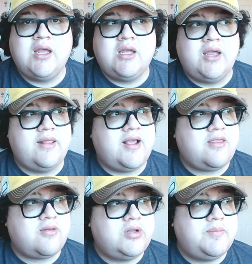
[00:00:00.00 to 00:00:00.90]
and
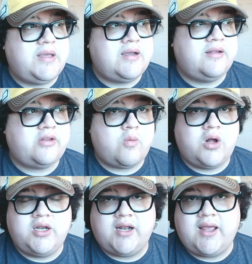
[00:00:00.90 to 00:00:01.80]
that's only because I
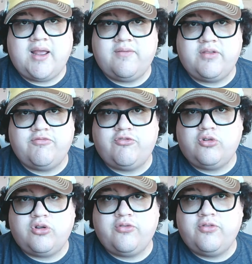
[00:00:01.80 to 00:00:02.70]
wanted to have them
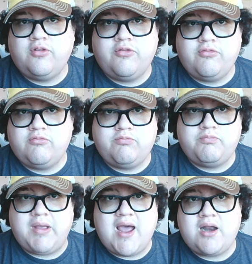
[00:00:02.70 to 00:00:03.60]
full of
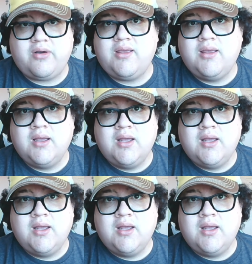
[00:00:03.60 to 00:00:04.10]
battery,